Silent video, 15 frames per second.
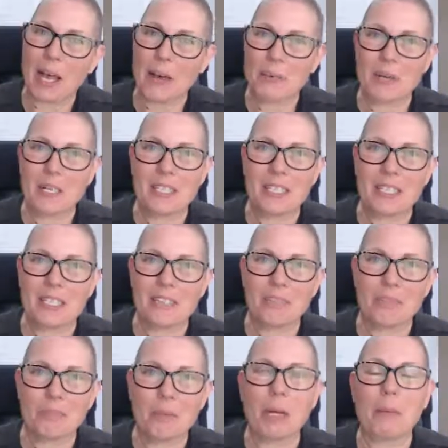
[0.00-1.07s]
I wanted to
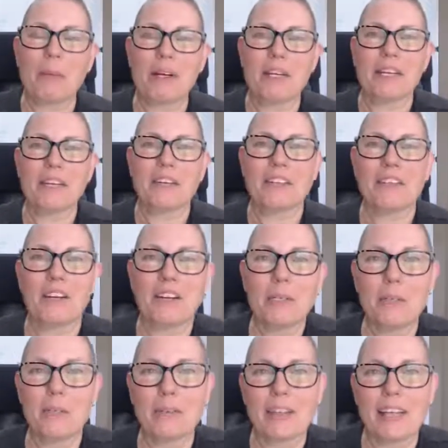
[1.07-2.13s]
pop on here and talk
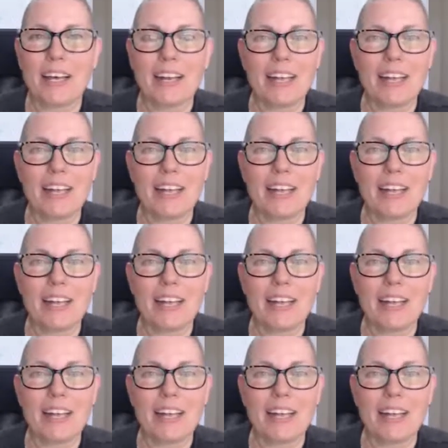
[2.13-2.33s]
about that.